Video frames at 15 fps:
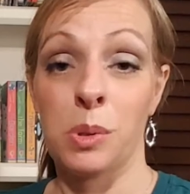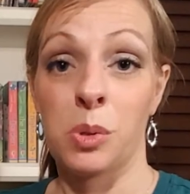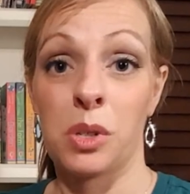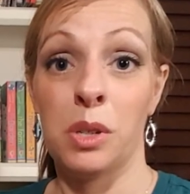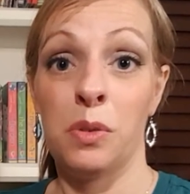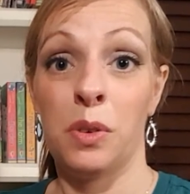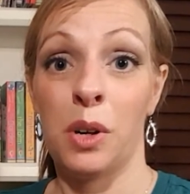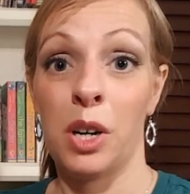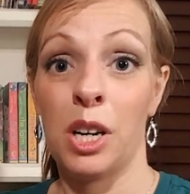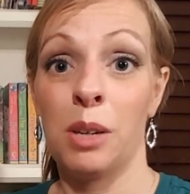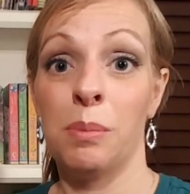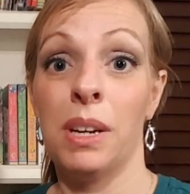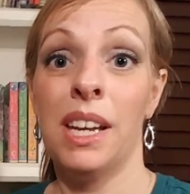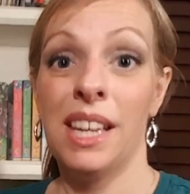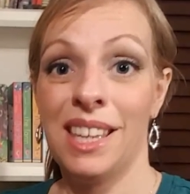Tree
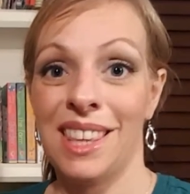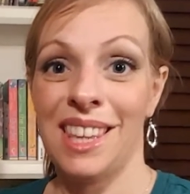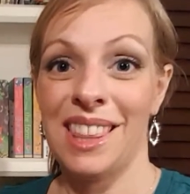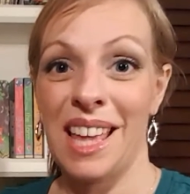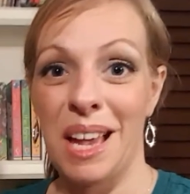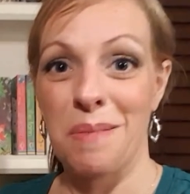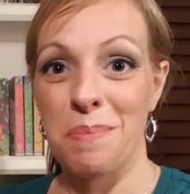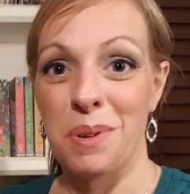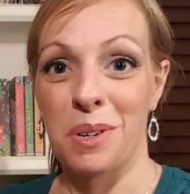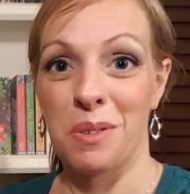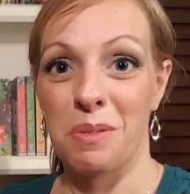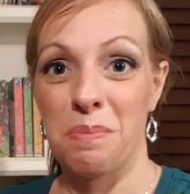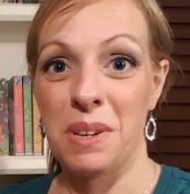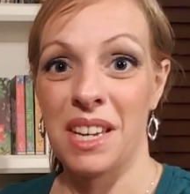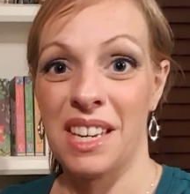Farm, then that book
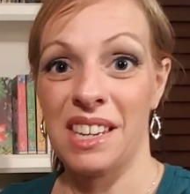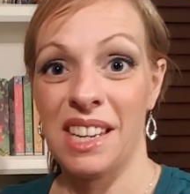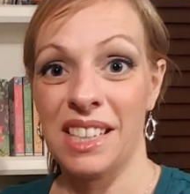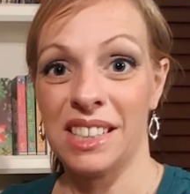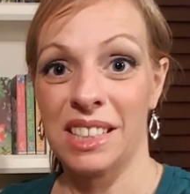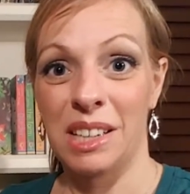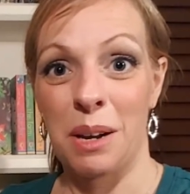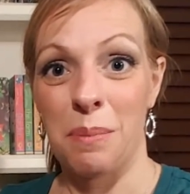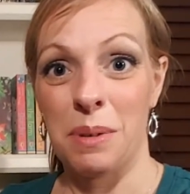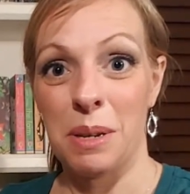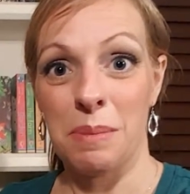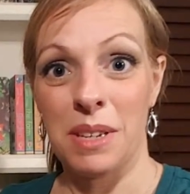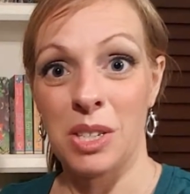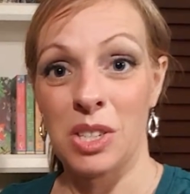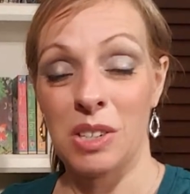would be a nice
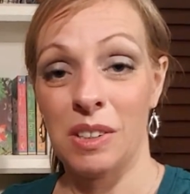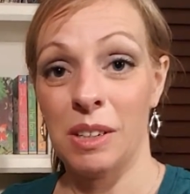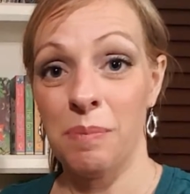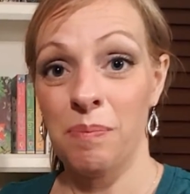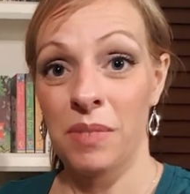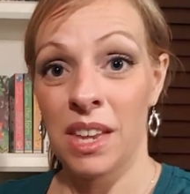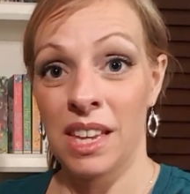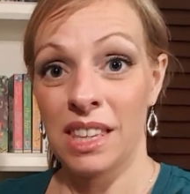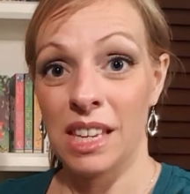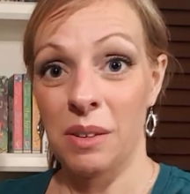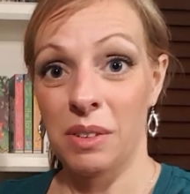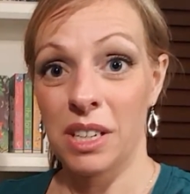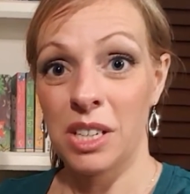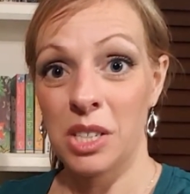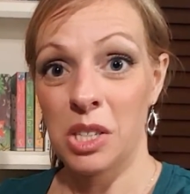accompaniment to it. Now
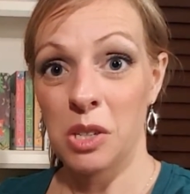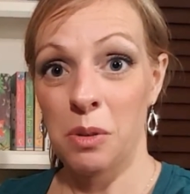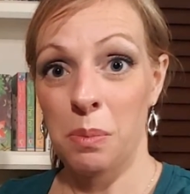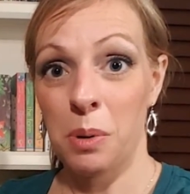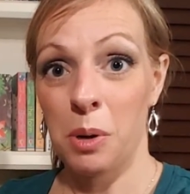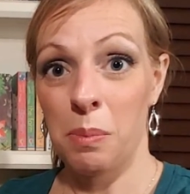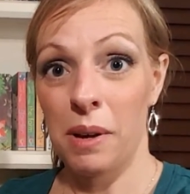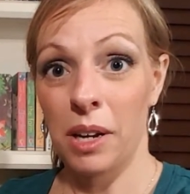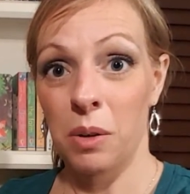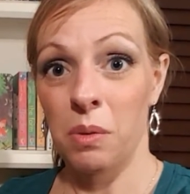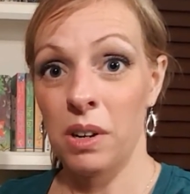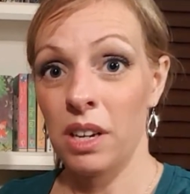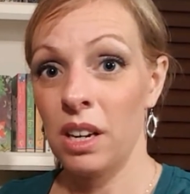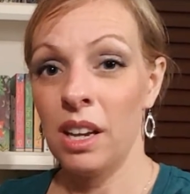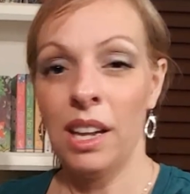we're going to do a pullback
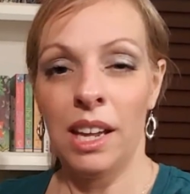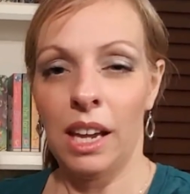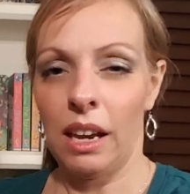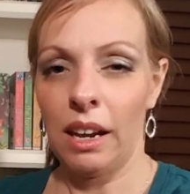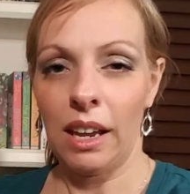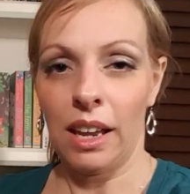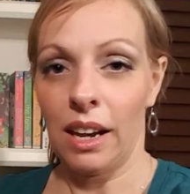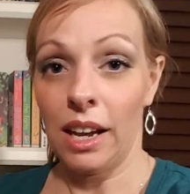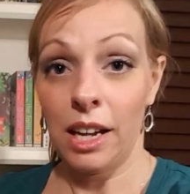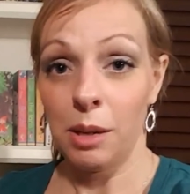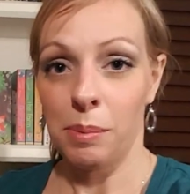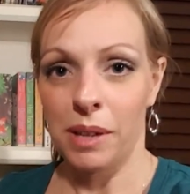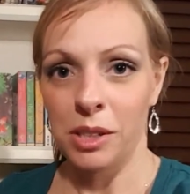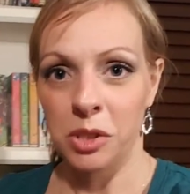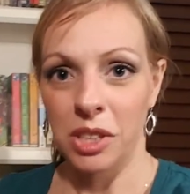one. And again, I
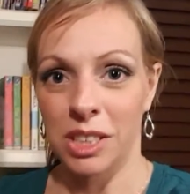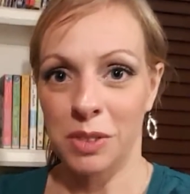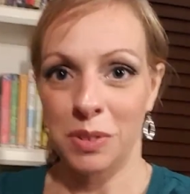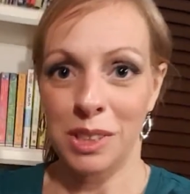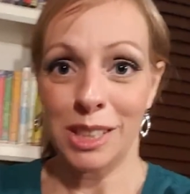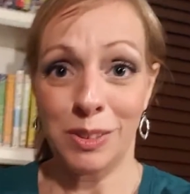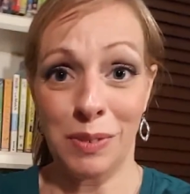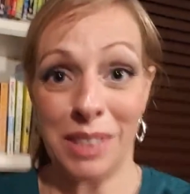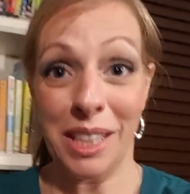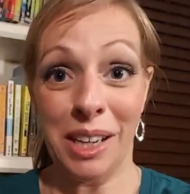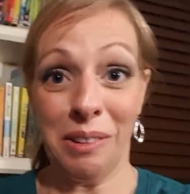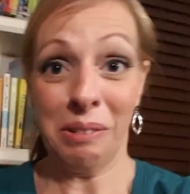apologize for this video.